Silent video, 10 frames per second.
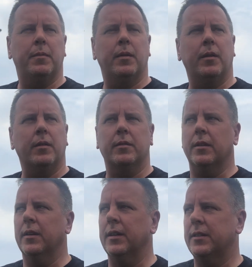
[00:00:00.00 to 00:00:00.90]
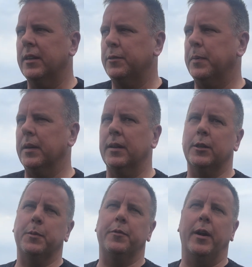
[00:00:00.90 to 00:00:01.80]
Like, let's
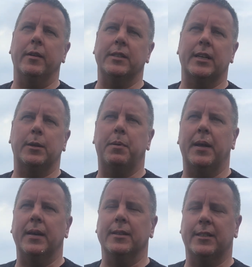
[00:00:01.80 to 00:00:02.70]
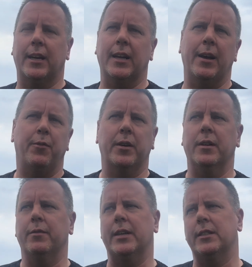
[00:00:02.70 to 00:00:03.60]
be fair. He's had to play in the second half like an
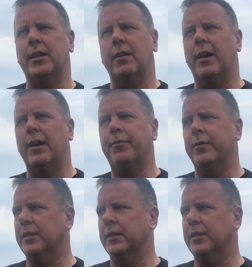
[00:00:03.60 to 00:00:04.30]
advanced centre half.